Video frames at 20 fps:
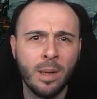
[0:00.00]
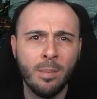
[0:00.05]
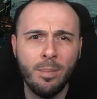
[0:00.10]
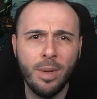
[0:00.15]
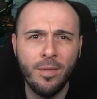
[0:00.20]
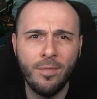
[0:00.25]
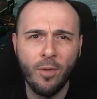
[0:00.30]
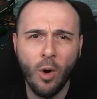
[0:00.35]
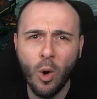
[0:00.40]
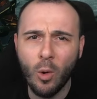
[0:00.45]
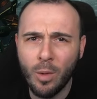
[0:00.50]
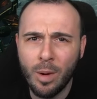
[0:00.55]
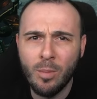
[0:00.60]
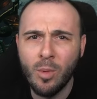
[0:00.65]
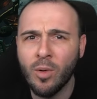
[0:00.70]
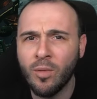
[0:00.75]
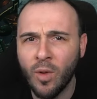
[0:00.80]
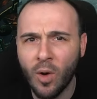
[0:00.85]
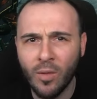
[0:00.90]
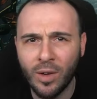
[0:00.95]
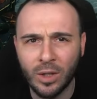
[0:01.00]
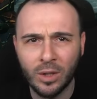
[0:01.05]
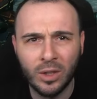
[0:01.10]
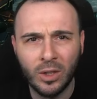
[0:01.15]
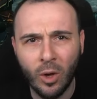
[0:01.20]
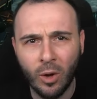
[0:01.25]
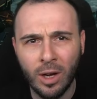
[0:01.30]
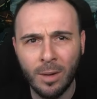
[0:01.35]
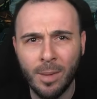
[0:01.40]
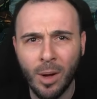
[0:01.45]
Before we move over to
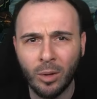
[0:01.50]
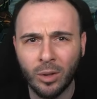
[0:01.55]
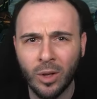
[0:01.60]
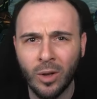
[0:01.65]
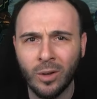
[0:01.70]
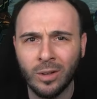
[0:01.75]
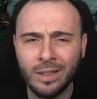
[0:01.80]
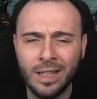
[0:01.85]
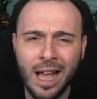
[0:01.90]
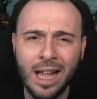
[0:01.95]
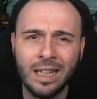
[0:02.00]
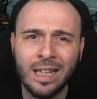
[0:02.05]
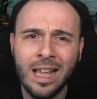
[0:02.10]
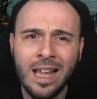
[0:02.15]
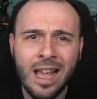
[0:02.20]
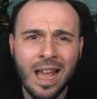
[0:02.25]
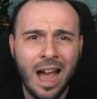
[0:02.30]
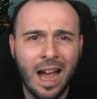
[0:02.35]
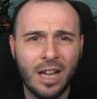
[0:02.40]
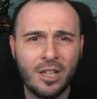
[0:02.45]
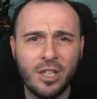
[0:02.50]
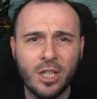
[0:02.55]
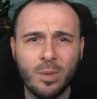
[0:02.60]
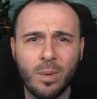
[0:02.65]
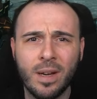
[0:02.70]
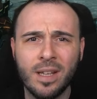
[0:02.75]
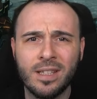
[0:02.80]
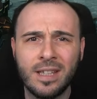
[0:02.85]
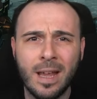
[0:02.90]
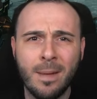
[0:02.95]
talk about all that, I just
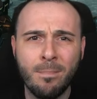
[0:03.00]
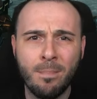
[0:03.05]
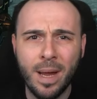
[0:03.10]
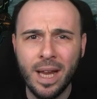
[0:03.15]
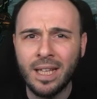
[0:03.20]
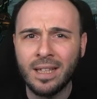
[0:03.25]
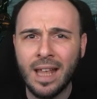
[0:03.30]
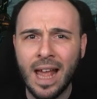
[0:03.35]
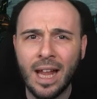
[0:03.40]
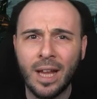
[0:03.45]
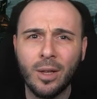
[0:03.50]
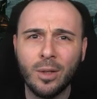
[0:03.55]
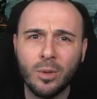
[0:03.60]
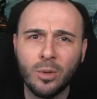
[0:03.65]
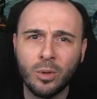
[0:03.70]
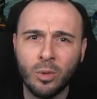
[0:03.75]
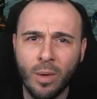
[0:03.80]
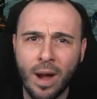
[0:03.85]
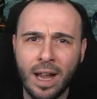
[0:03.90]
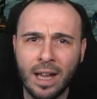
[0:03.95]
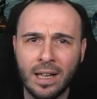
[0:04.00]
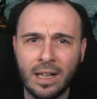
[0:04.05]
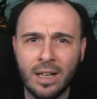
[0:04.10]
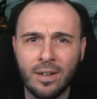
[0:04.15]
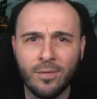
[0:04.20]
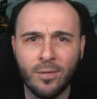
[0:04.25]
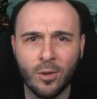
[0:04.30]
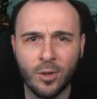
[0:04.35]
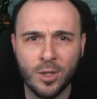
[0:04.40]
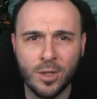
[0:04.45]
want to say a big thank you to Dragonheir
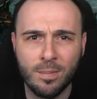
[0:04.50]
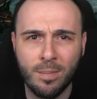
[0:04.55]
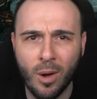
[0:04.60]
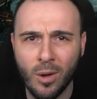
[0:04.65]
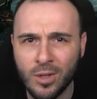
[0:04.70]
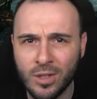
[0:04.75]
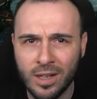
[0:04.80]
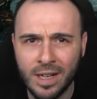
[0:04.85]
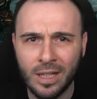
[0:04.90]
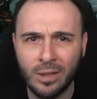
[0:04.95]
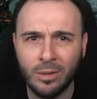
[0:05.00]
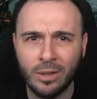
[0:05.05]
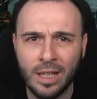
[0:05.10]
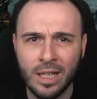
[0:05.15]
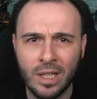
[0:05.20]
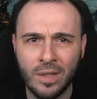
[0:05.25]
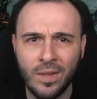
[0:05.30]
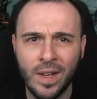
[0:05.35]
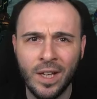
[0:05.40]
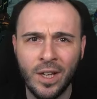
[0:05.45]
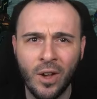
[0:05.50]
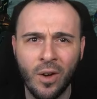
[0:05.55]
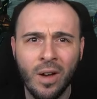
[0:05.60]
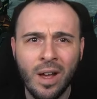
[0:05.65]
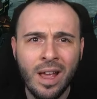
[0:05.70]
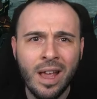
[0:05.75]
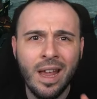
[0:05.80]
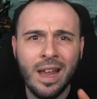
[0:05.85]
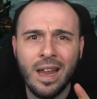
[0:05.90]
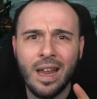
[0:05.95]
for sponsoring today's video.
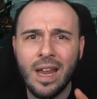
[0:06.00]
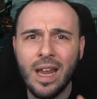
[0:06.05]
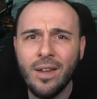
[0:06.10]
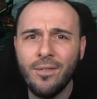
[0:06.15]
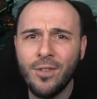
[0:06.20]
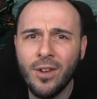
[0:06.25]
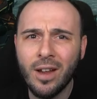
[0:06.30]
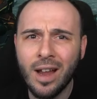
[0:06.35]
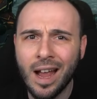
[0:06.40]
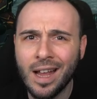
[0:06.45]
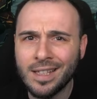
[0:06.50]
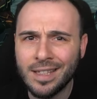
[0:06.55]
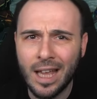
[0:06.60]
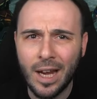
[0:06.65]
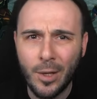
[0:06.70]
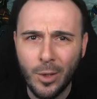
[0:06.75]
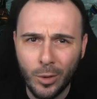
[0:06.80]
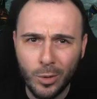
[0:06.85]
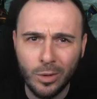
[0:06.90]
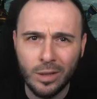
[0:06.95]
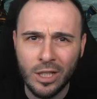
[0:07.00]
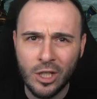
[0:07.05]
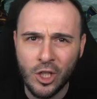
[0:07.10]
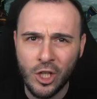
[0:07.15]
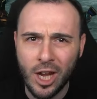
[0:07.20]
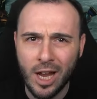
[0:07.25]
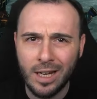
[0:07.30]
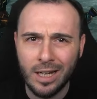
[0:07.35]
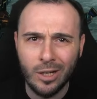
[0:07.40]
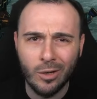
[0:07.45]
If you guys are new to the
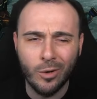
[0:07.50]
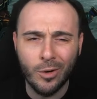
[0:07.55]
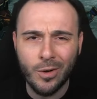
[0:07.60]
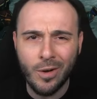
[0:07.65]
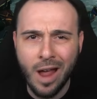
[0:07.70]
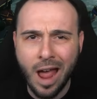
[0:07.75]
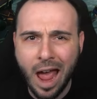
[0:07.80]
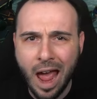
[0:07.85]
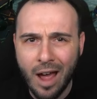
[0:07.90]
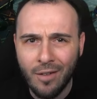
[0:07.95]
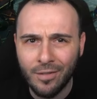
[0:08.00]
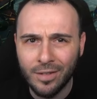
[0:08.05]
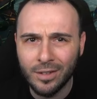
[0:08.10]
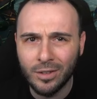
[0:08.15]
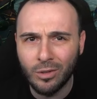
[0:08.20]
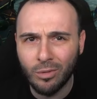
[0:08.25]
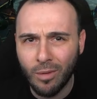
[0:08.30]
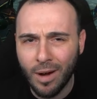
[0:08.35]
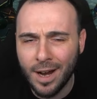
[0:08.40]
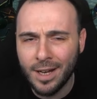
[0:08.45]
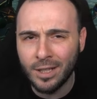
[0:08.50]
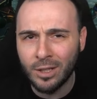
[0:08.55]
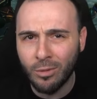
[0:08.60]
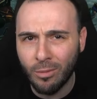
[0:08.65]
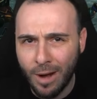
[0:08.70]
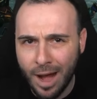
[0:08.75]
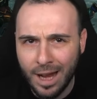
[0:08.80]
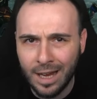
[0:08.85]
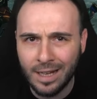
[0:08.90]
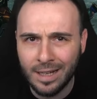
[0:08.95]
channel or you haven't tried
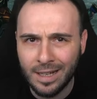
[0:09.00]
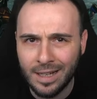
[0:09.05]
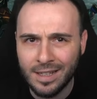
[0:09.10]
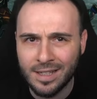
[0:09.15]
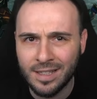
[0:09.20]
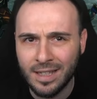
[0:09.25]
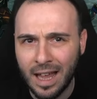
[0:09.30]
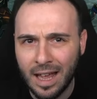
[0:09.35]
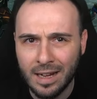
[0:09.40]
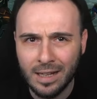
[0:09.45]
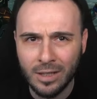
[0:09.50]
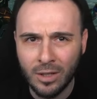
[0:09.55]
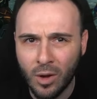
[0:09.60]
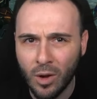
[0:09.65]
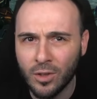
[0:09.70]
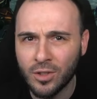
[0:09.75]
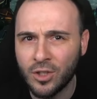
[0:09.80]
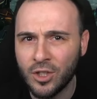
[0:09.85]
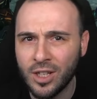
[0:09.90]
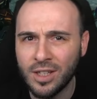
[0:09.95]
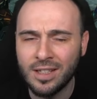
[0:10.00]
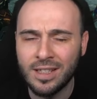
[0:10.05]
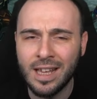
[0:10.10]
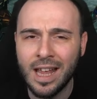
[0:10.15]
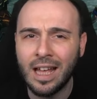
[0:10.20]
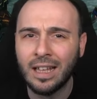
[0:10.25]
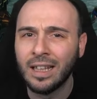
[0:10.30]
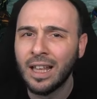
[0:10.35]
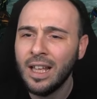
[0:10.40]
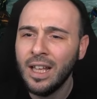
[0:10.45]
Dragonheir Silent Gods just
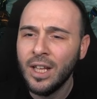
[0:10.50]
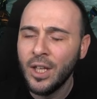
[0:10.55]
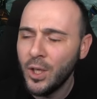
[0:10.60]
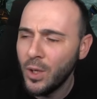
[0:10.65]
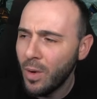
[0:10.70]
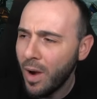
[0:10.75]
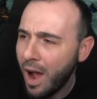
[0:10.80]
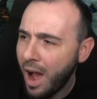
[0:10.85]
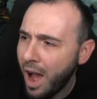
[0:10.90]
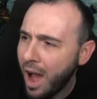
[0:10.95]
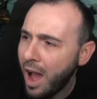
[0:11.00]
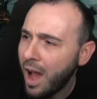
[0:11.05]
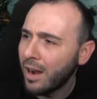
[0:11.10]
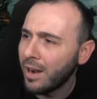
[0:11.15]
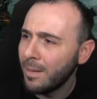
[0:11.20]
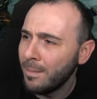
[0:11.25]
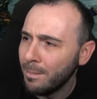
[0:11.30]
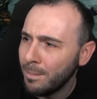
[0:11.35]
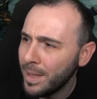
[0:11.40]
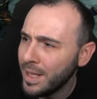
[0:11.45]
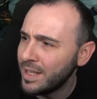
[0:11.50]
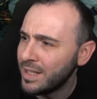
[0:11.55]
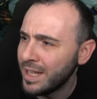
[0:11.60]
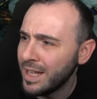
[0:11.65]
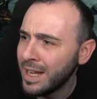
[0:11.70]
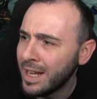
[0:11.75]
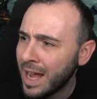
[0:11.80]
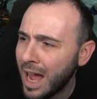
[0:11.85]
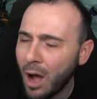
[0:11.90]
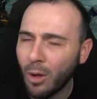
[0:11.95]
yet, you are
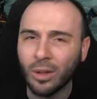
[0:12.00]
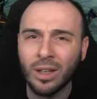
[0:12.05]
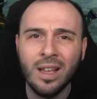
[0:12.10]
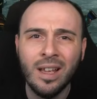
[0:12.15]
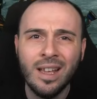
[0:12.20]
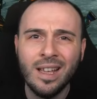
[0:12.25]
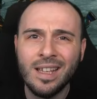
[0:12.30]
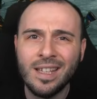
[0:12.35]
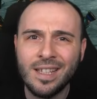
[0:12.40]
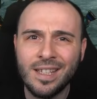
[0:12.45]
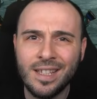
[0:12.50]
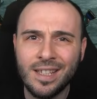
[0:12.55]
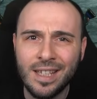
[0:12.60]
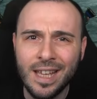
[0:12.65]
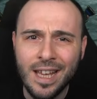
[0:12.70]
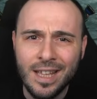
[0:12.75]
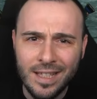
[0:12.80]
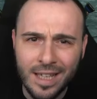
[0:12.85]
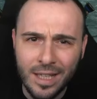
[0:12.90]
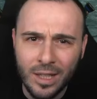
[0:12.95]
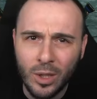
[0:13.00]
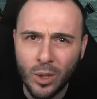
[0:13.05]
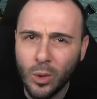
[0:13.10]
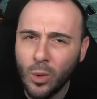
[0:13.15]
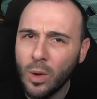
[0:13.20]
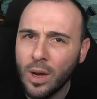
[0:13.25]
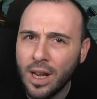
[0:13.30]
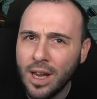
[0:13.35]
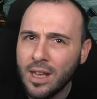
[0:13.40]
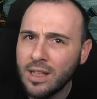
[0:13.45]
missing out. Season
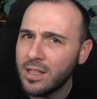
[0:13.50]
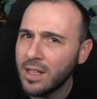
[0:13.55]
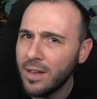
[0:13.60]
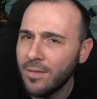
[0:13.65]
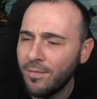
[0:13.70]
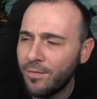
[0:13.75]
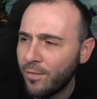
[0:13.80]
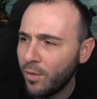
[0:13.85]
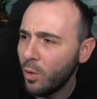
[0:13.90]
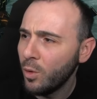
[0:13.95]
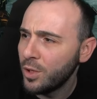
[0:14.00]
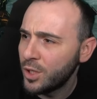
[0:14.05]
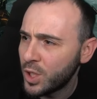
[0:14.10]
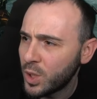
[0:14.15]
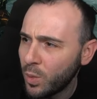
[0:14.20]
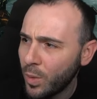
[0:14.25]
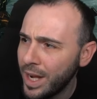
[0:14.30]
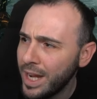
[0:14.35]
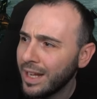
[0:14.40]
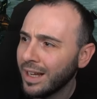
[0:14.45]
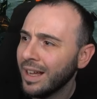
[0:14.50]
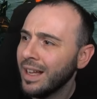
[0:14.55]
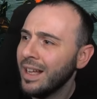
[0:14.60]
2 is in full swing.